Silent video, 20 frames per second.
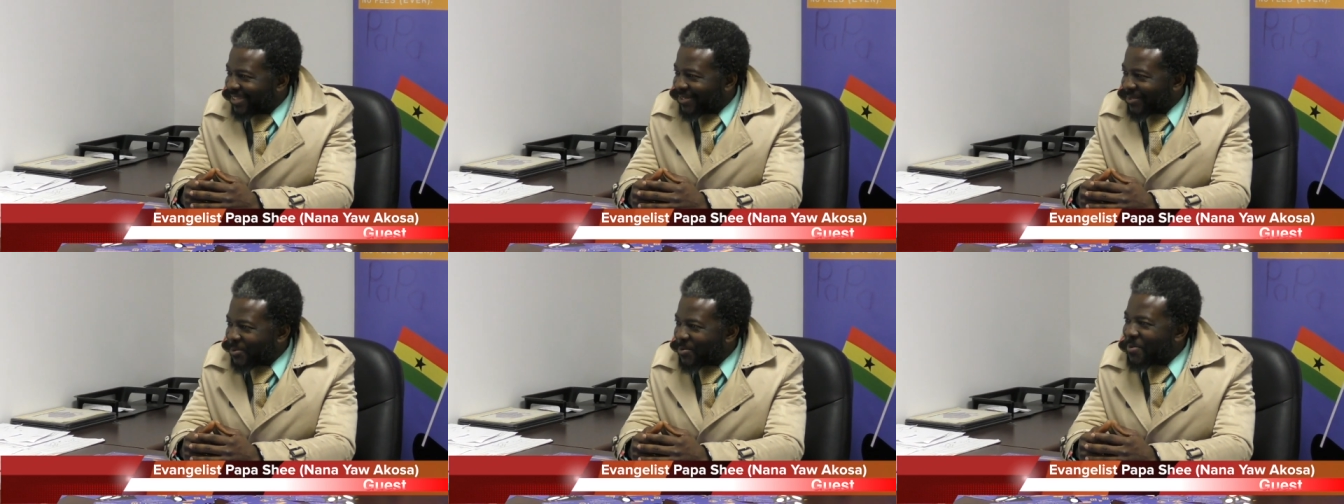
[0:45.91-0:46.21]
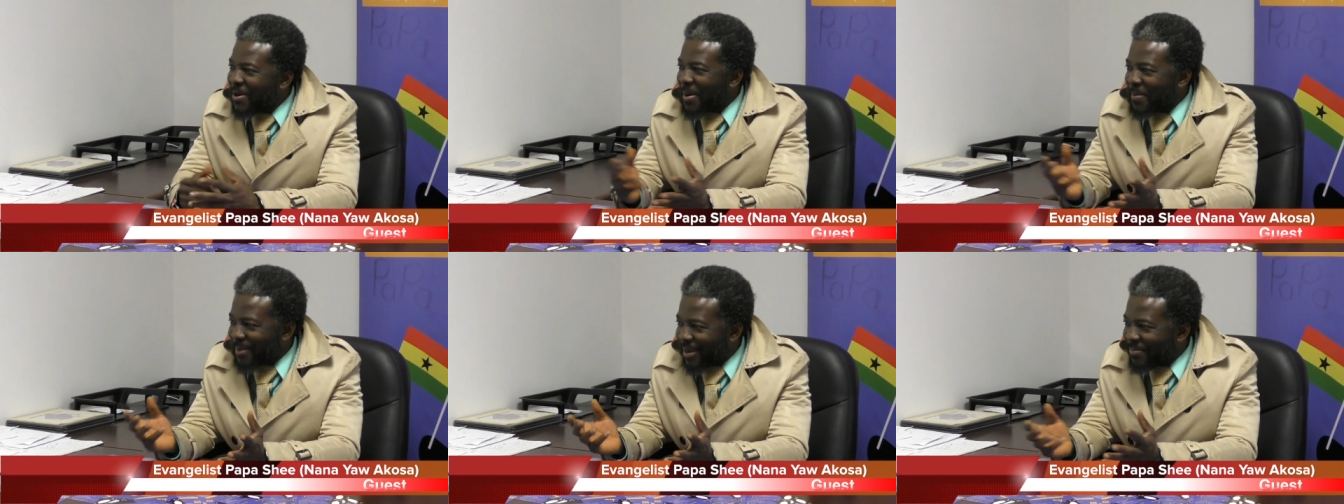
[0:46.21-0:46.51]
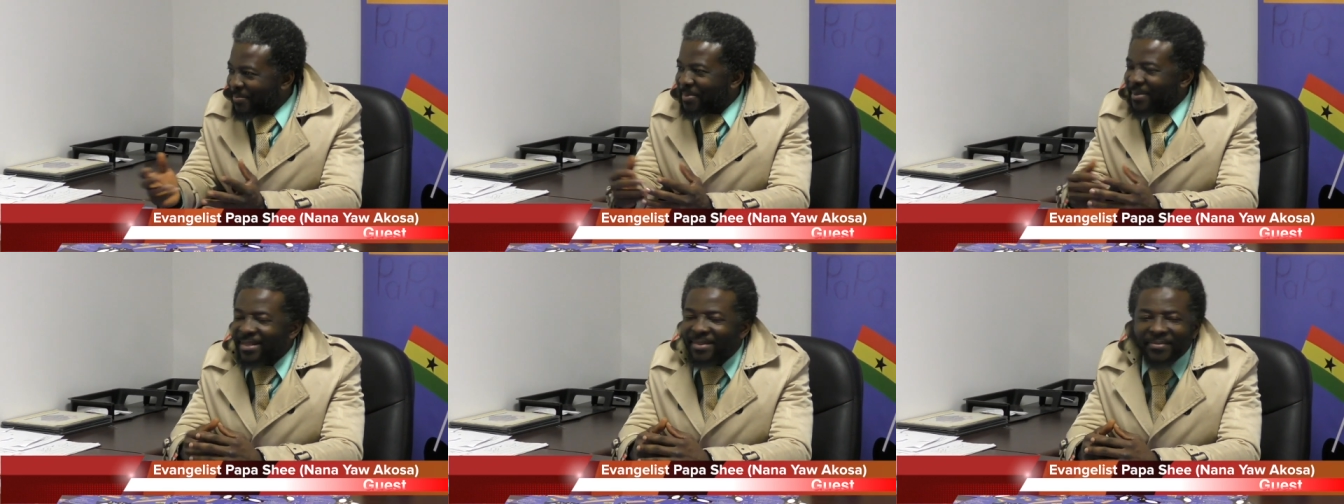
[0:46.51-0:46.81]
so I'm
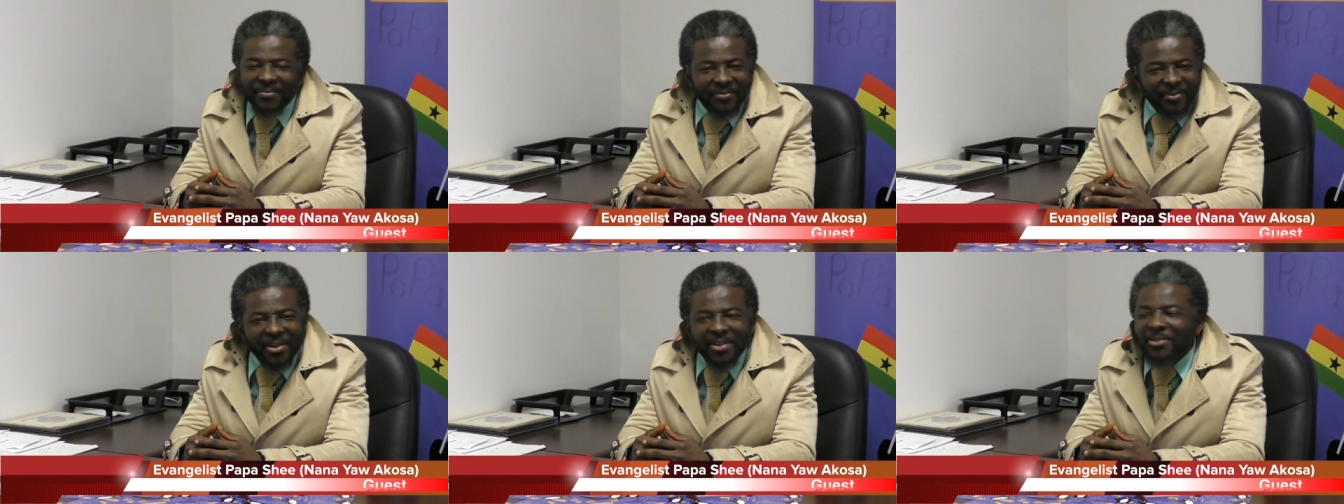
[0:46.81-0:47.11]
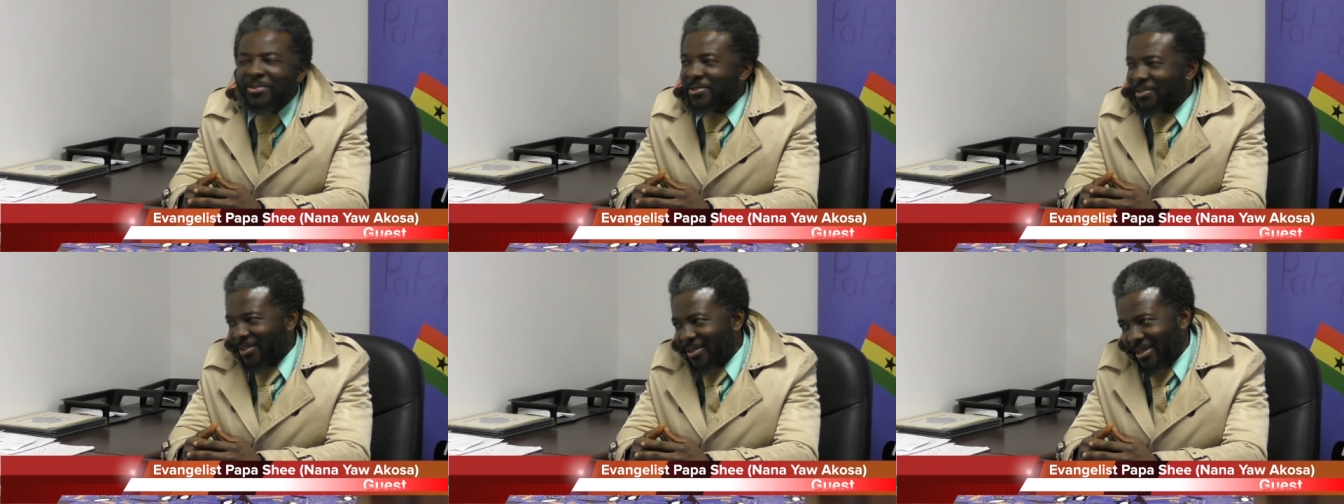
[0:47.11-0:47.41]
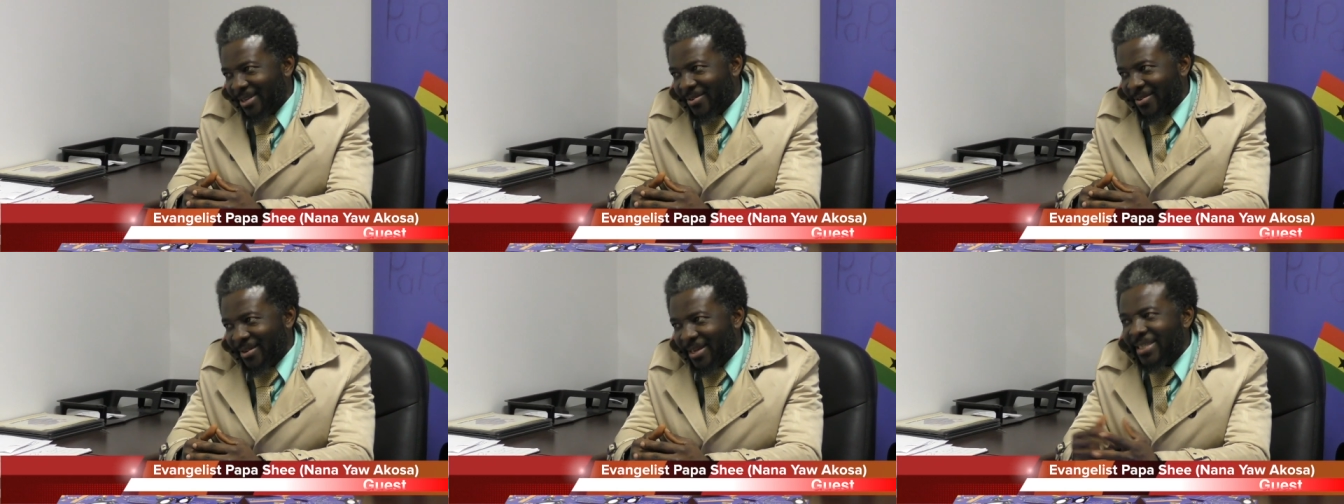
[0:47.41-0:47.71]
happy for you
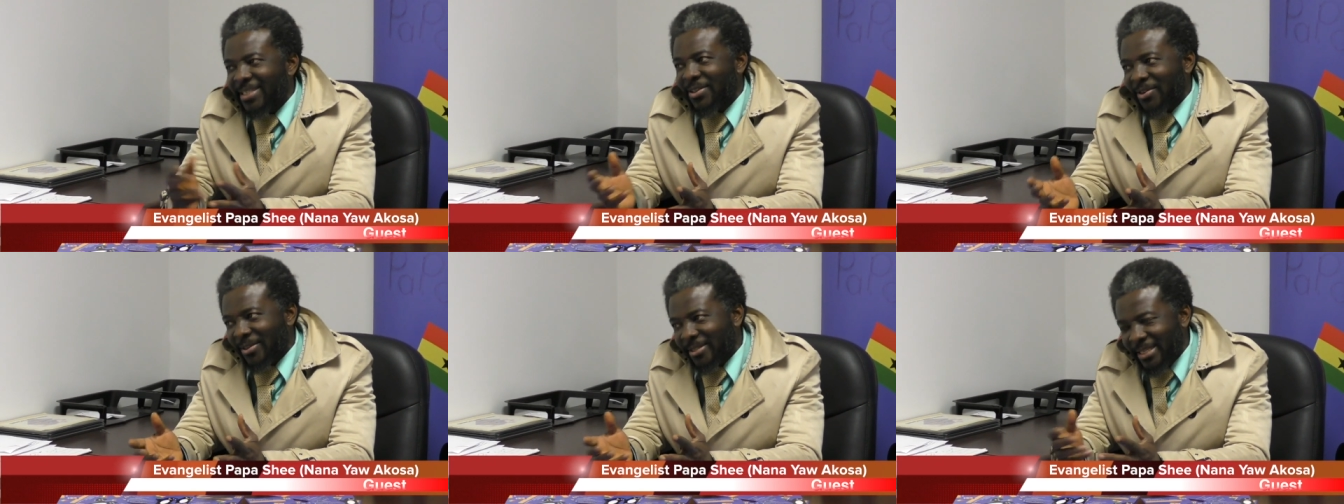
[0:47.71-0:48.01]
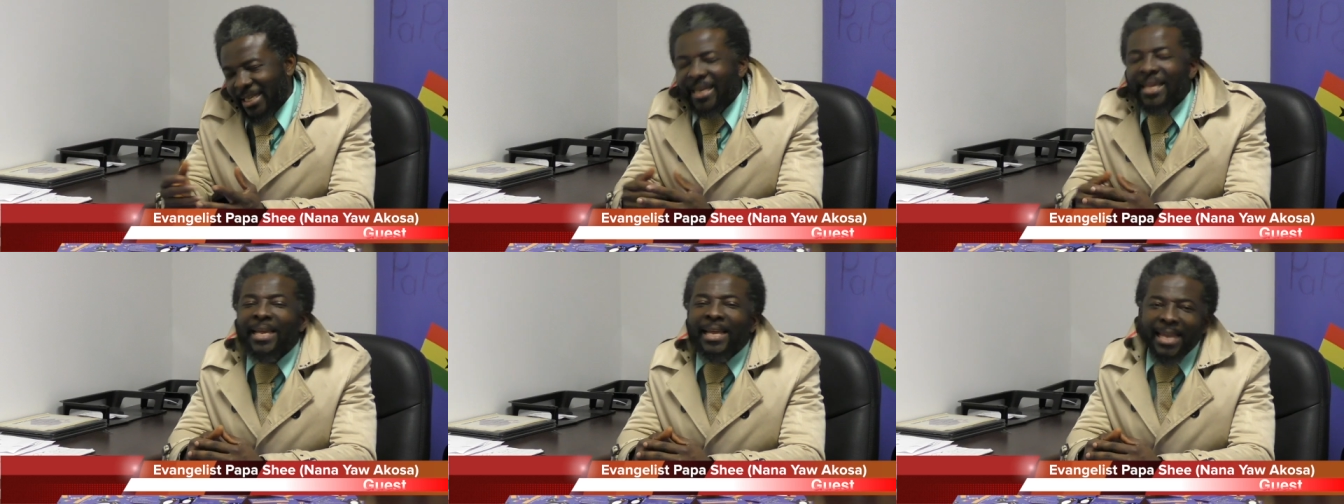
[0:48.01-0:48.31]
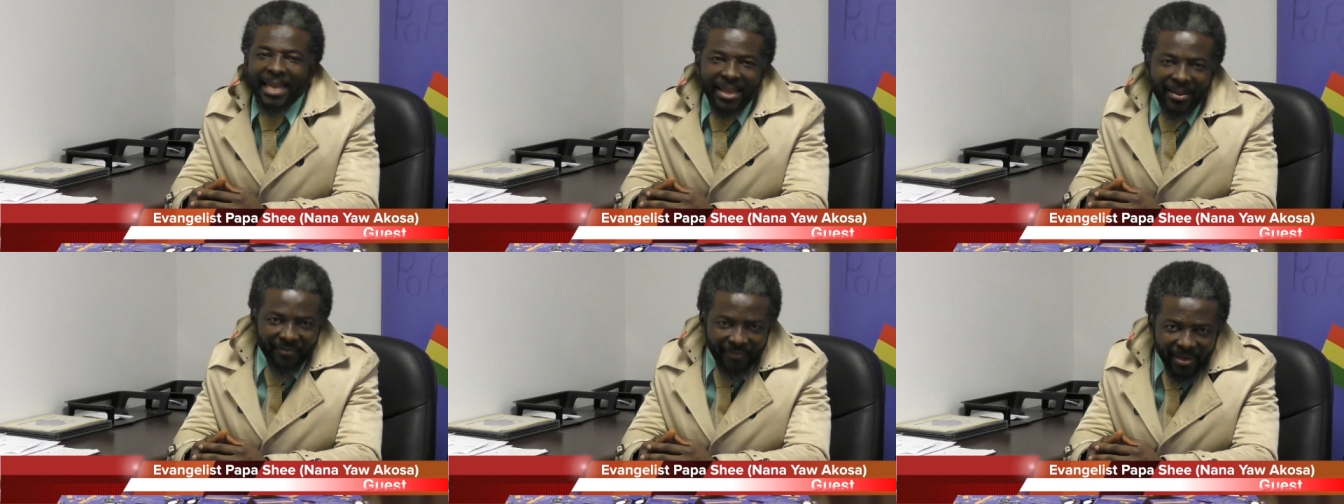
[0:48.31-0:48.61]
to endorse the
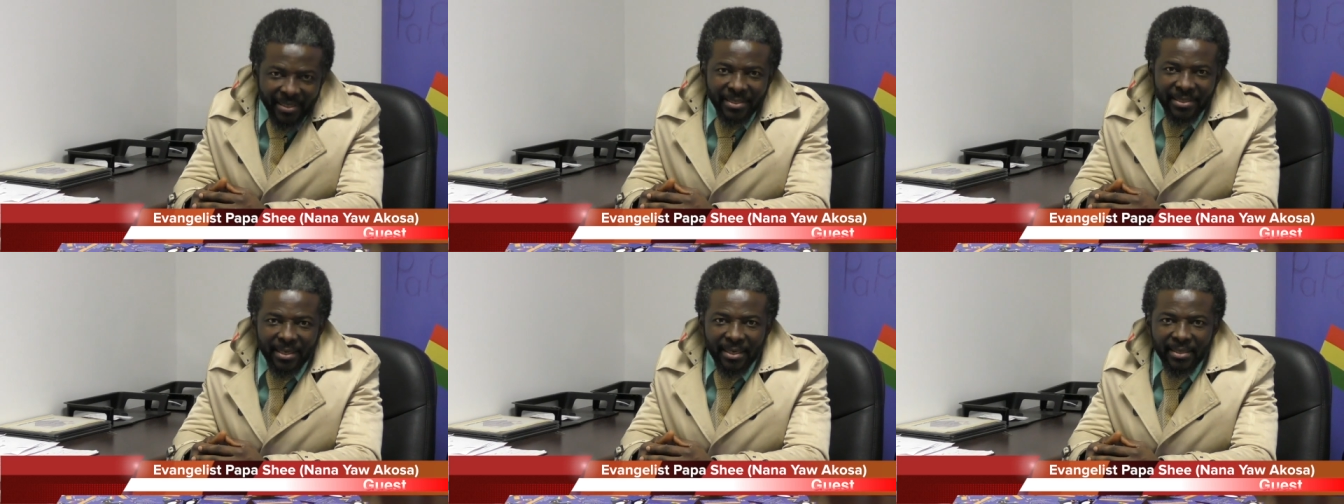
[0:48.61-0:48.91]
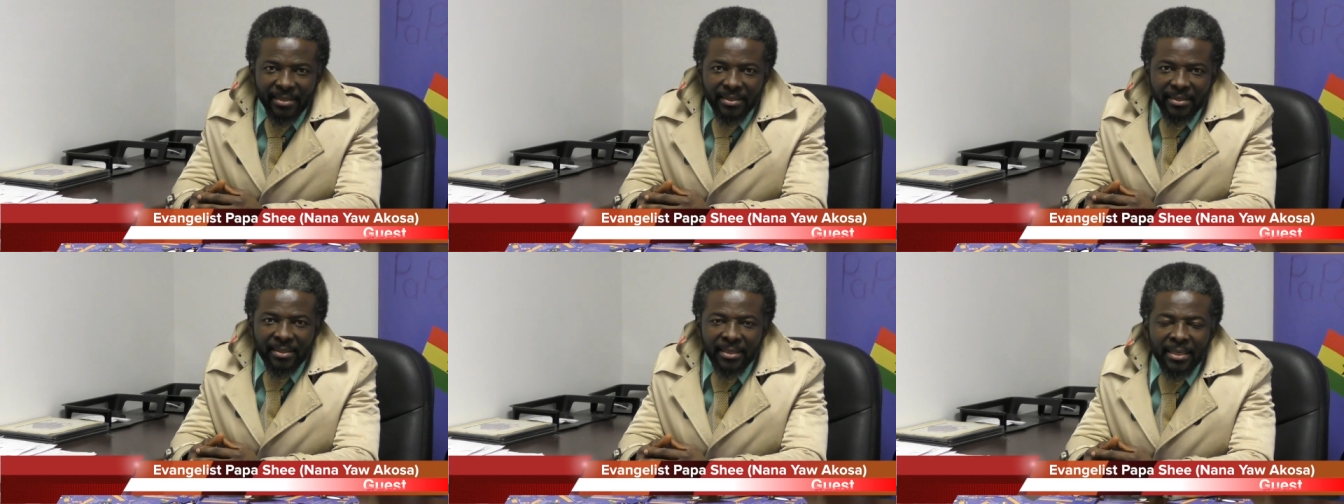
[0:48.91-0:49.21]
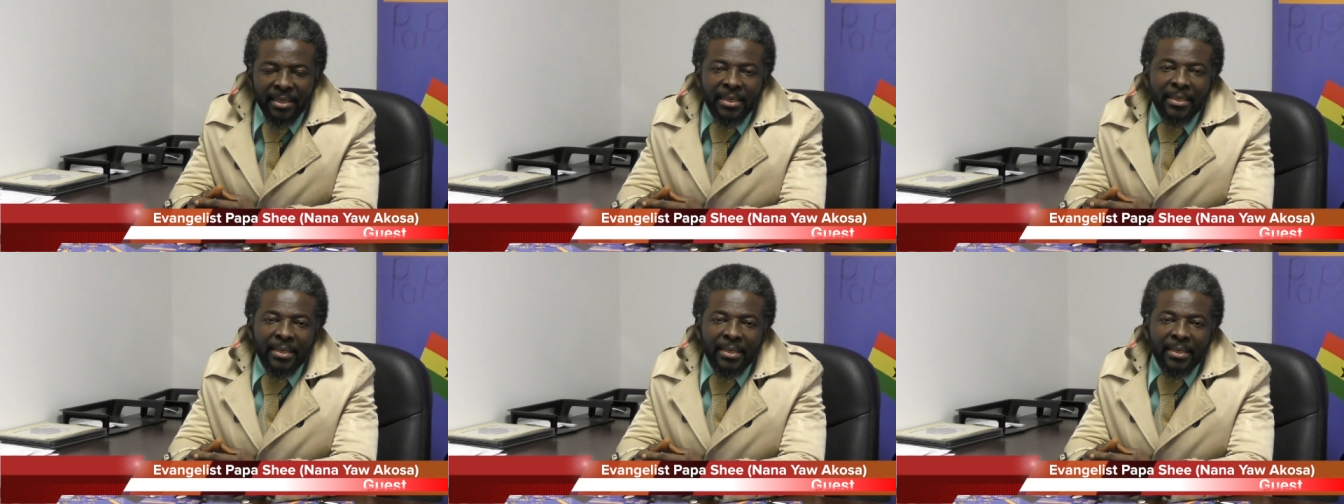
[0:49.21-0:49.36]
Evangelist.